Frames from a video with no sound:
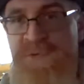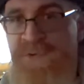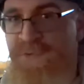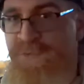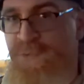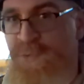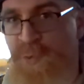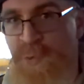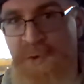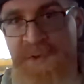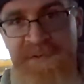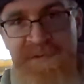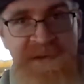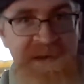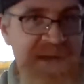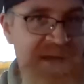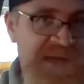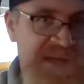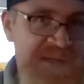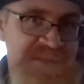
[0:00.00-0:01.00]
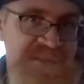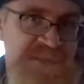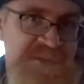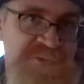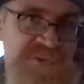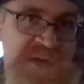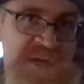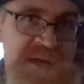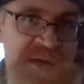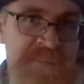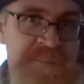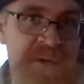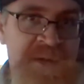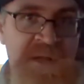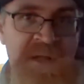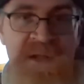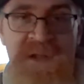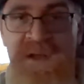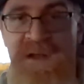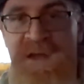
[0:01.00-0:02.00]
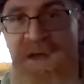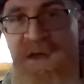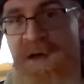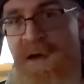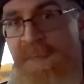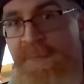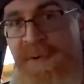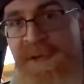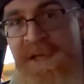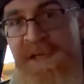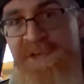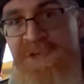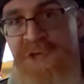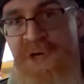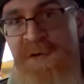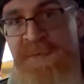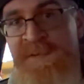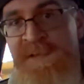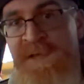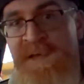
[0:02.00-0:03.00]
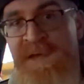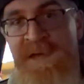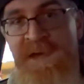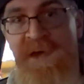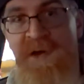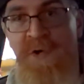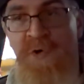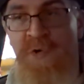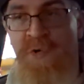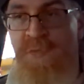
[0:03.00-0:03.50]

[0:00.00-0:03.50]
Twitter, Instagram, Peter Germany or